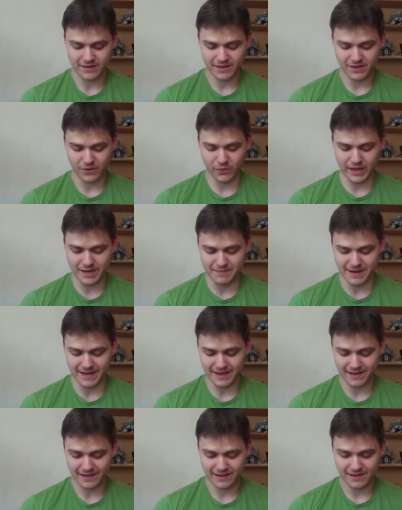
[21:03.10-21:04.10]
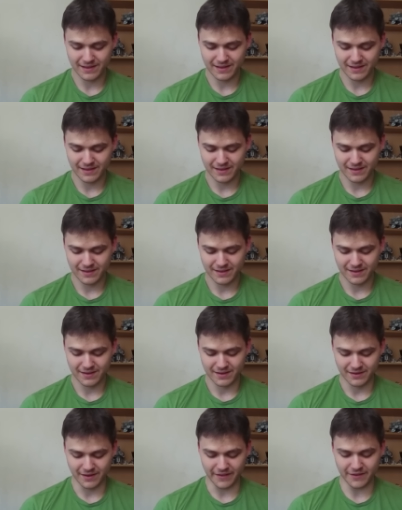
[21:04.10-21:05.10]
Wait a minute.
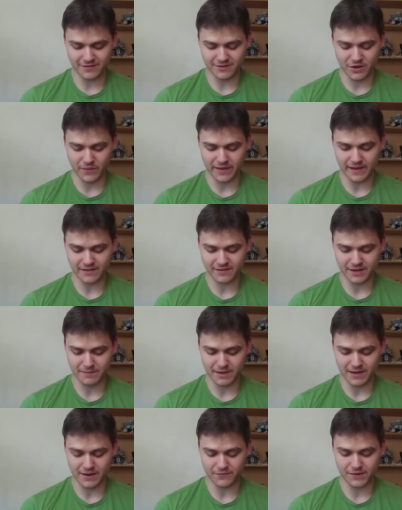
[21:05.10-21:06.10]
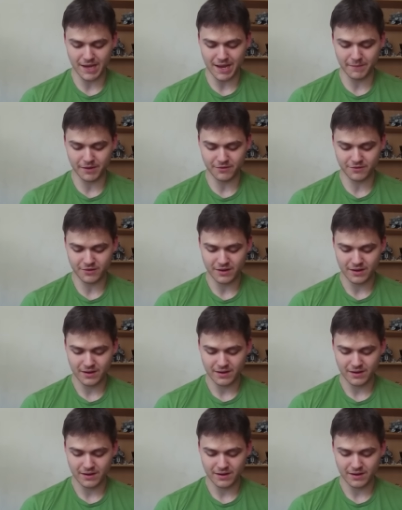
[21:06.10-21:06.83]
No, there's no way that's going to be enough damage.